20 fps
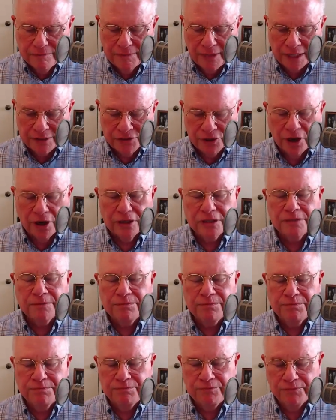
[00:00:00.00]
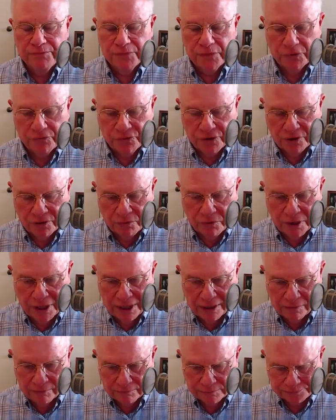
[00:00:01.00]
I talked to, for a
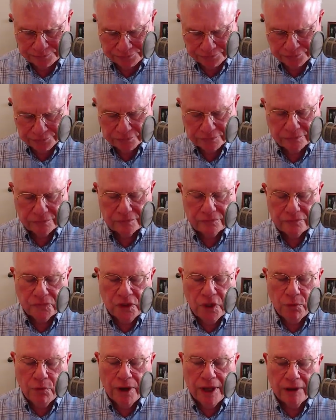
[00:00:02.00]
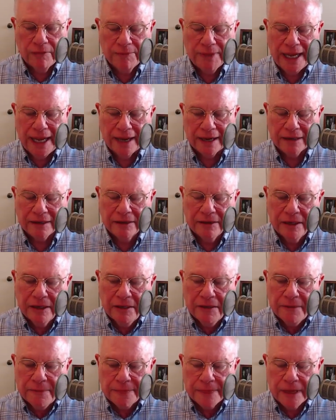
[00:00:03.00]
while, a while back
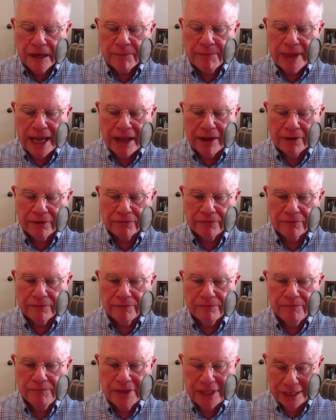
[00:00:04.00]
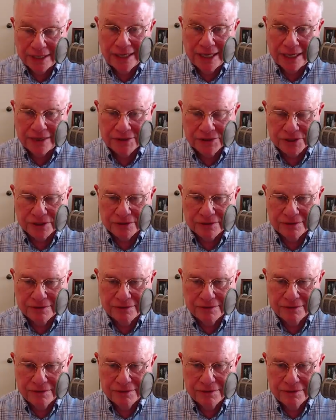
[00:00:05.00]
about mitigation.
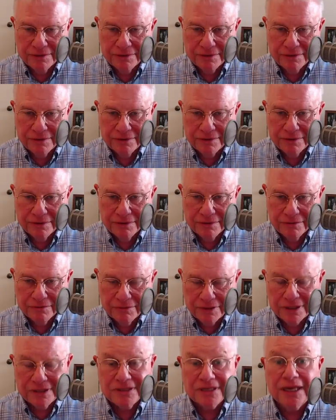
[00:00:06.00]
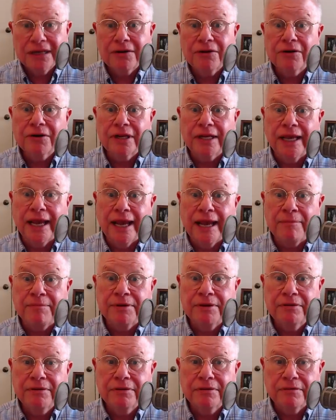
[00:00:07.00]
Well, has that already
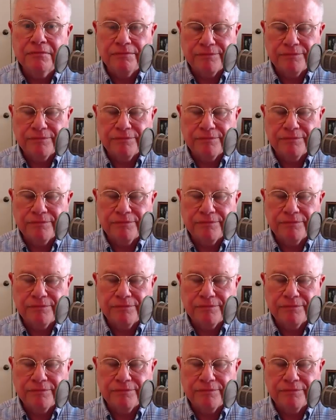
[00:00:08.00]
happened?